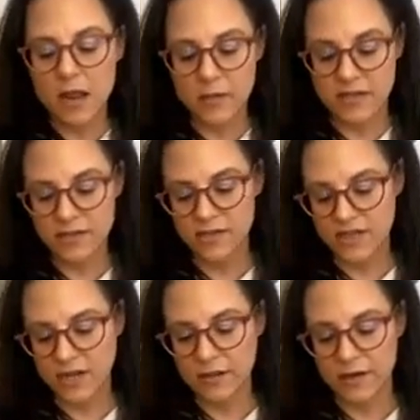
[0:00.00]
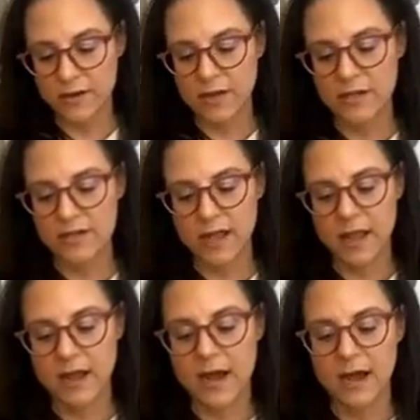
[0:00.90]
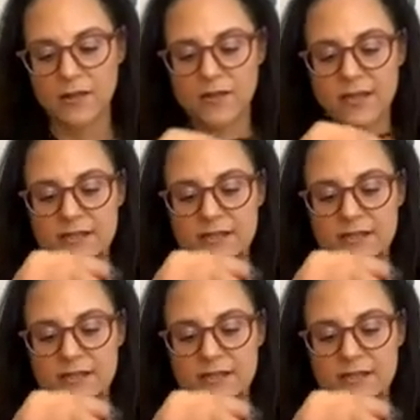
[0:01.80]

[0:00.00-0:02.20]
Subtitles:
Anyway, so the gentle leader is a collar that's